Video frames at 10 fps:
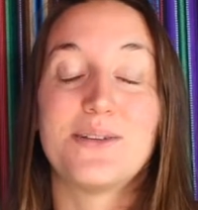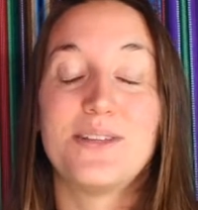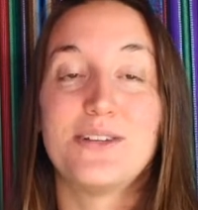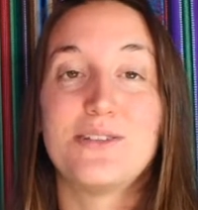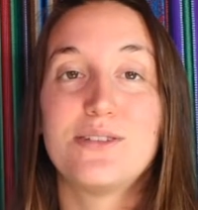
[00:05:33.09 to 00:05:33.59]
So
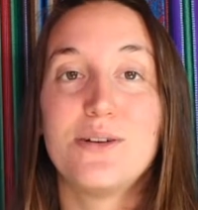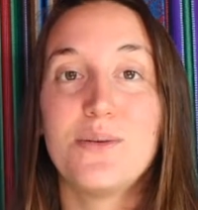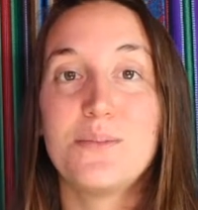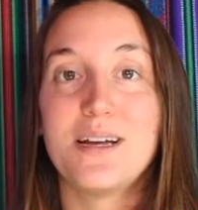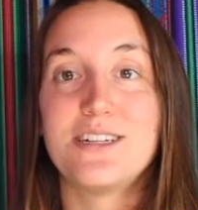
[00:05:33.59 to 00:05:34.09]
there's
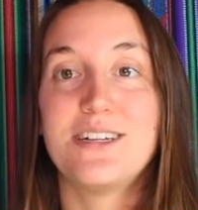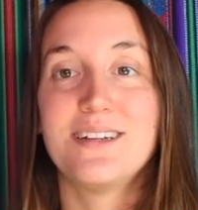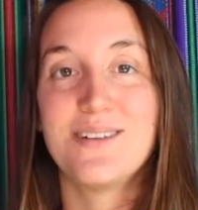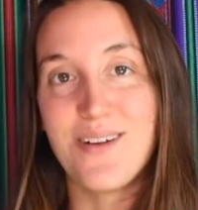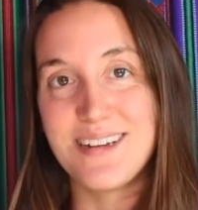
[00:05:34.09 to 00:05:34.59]
so much
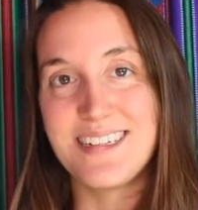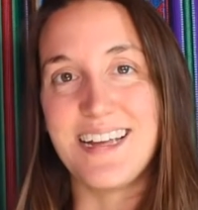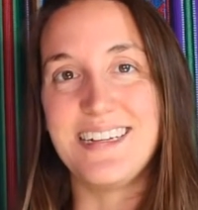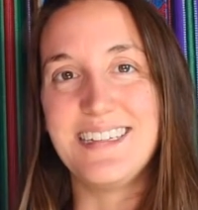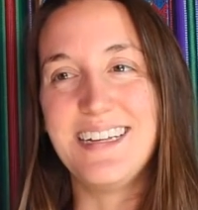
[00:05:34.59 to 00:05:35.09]

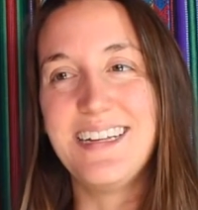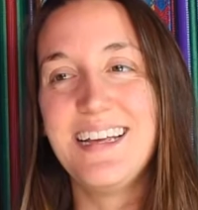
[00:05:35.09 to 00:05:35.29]
content